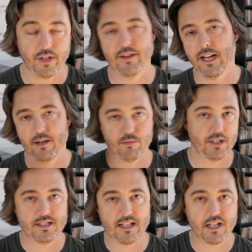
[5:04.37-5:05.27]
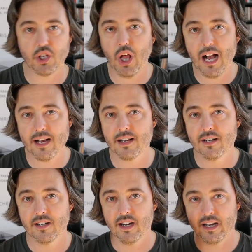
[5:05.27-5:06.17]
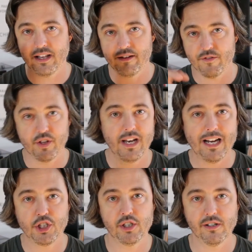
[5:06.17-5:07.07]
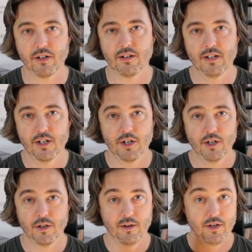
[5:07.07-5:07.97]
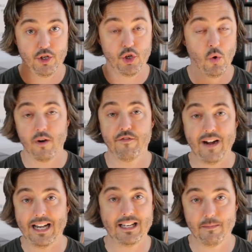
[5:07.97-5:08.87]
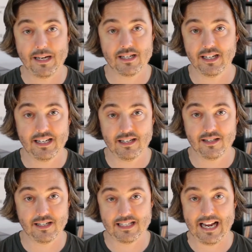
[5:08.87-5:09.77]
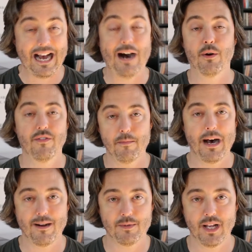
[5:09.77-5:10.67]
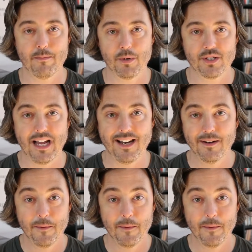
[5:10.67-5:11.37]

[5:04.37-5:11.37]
Then they reset the clock, and then for the next year, you're fighting to basically to stay out of the bottom ten percent.